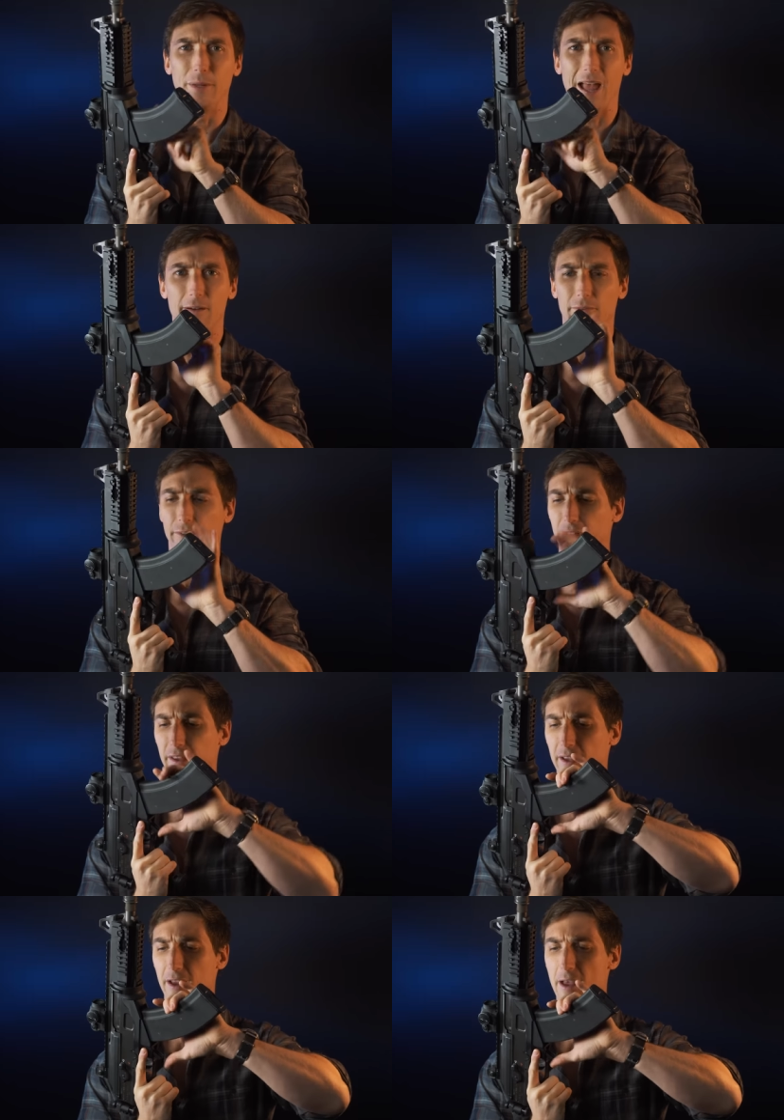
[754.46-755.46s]
we have
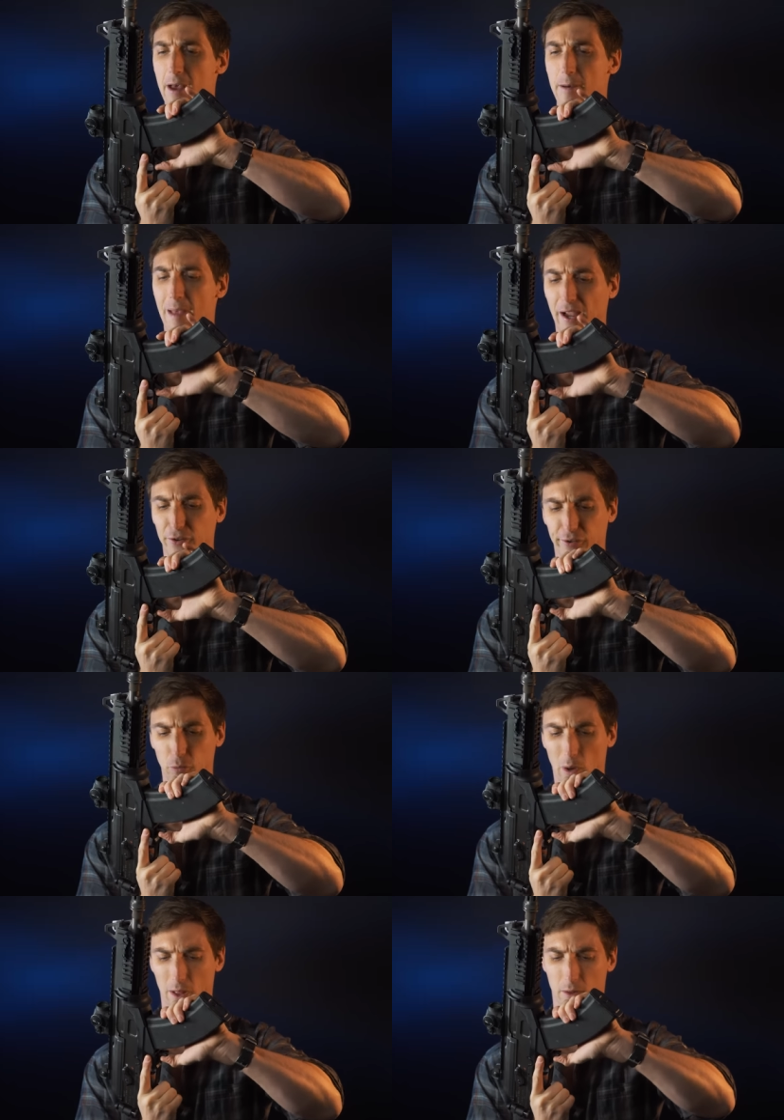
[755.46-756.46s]
the
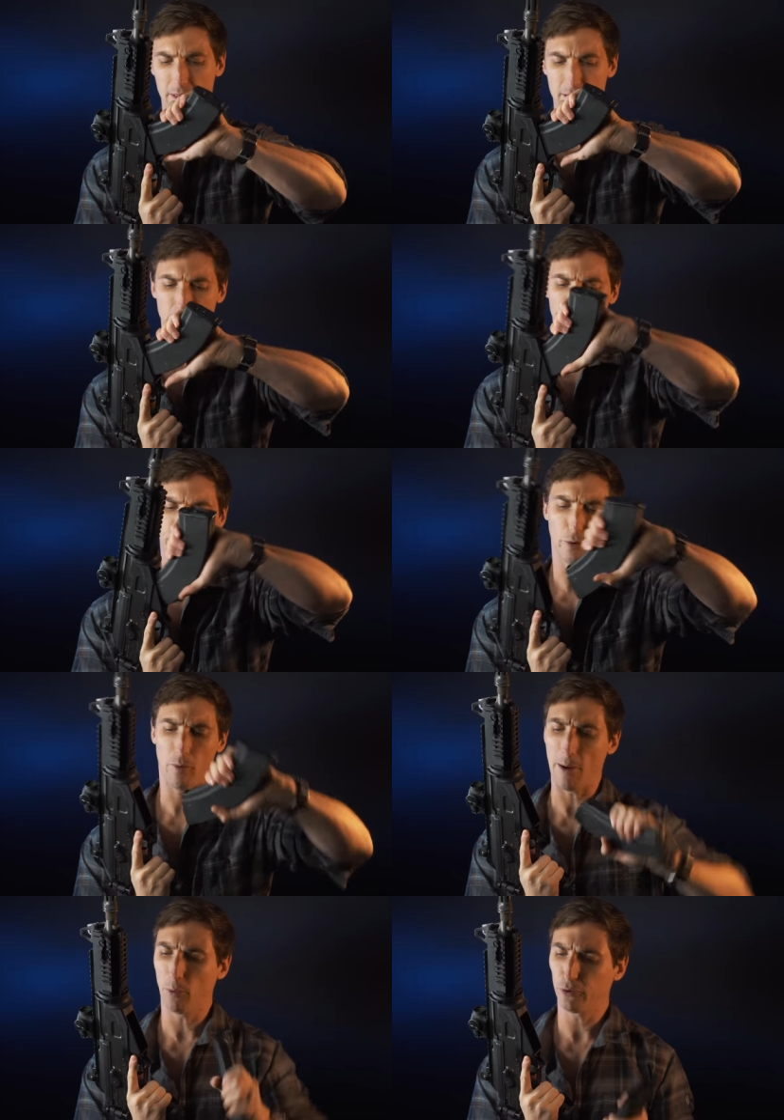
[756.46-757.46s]
magazine well.
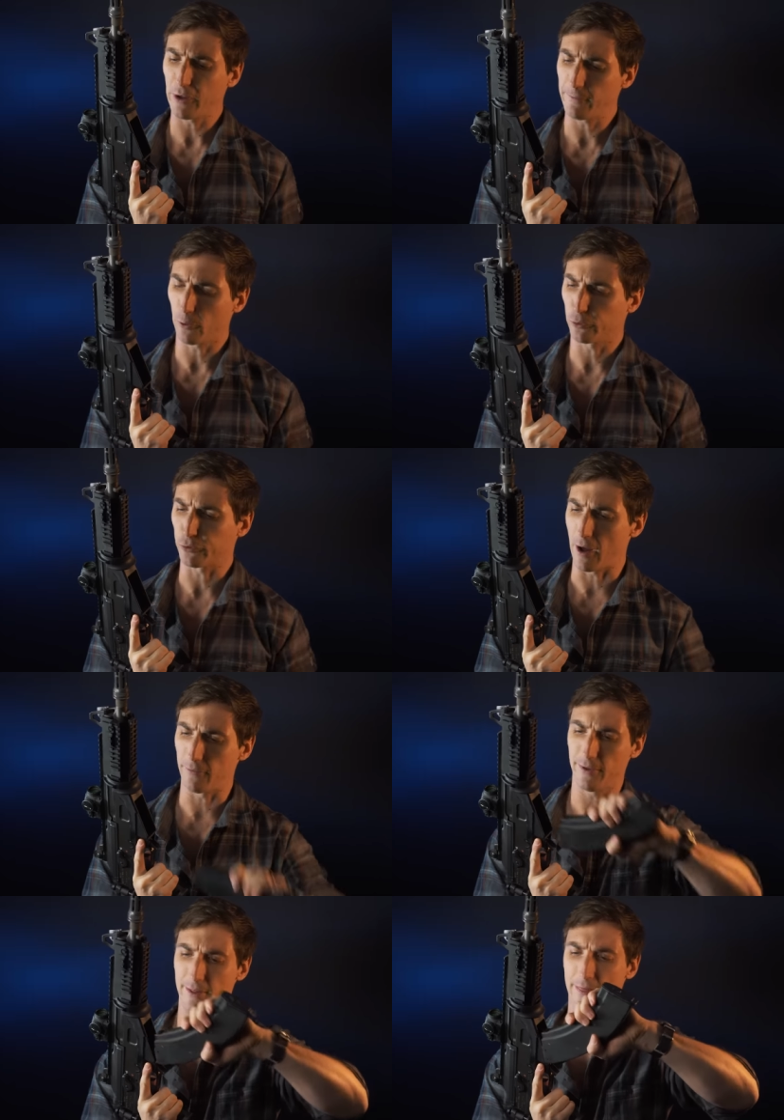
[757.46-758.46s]
So I will say first
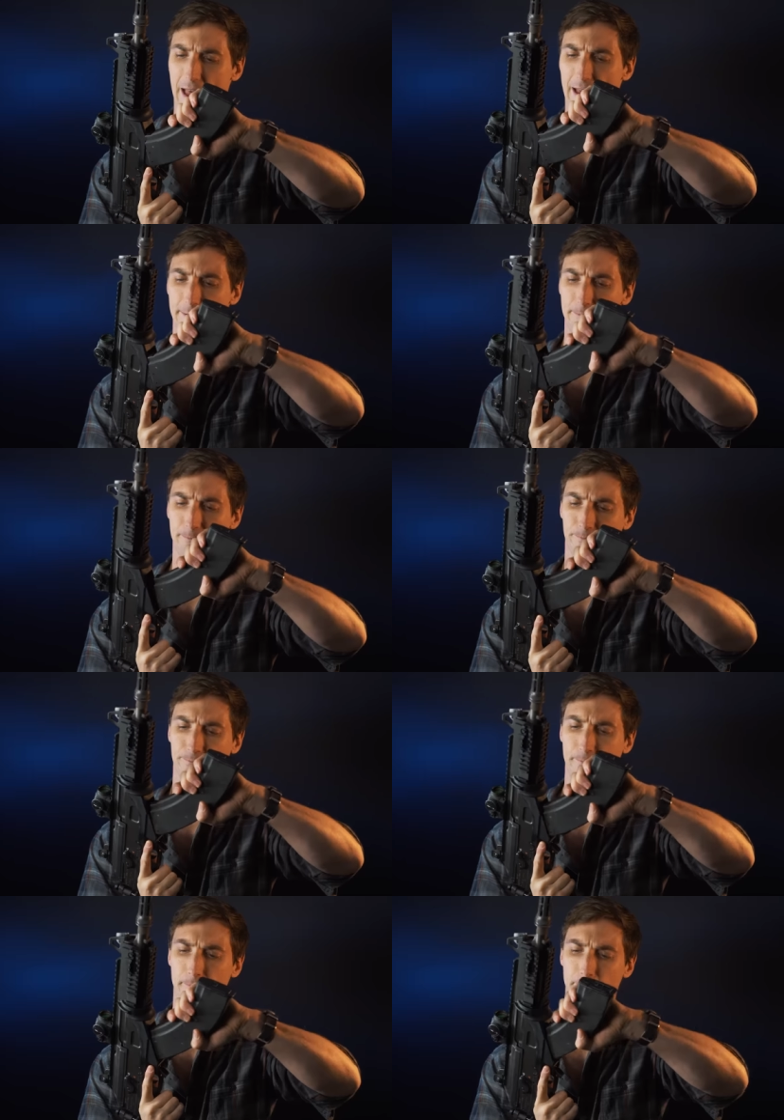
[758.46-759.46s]
off that
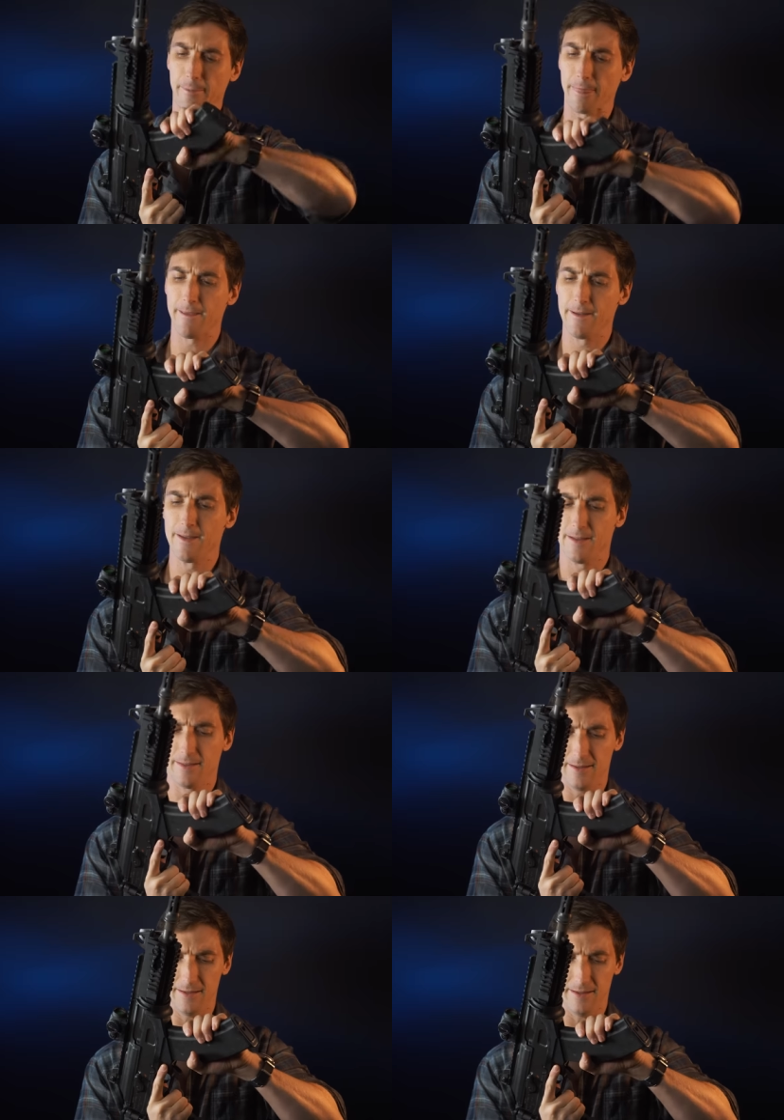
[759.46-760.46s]

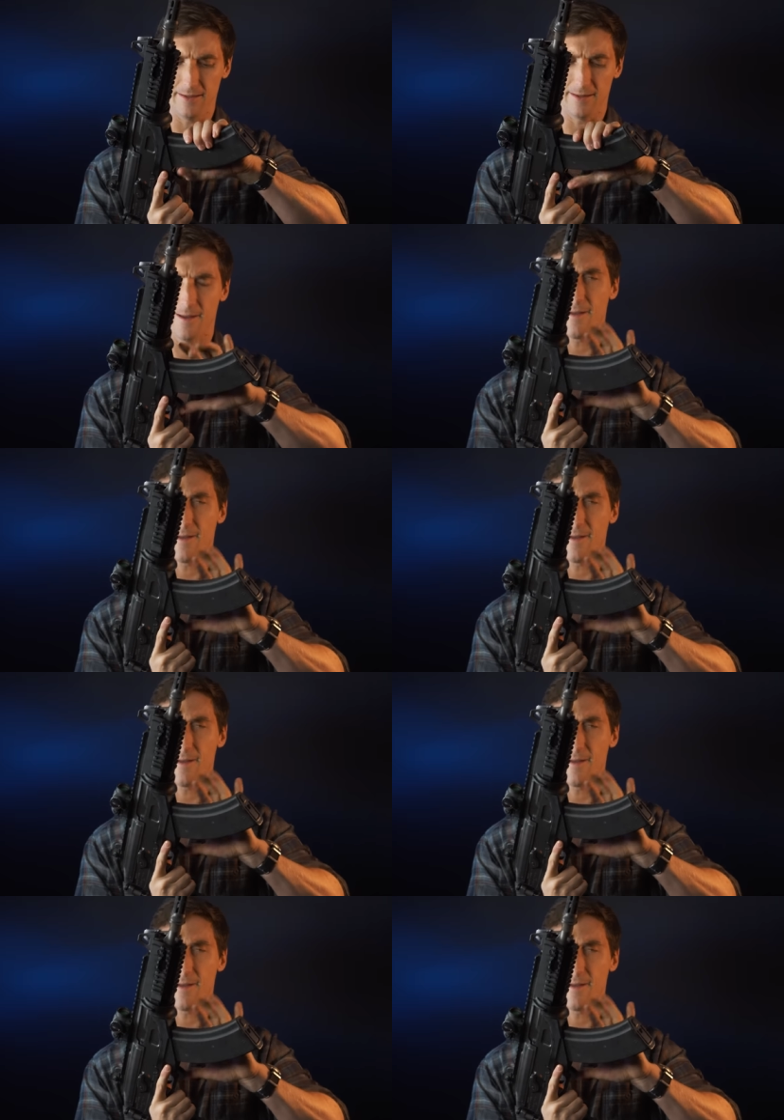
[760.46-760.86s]
the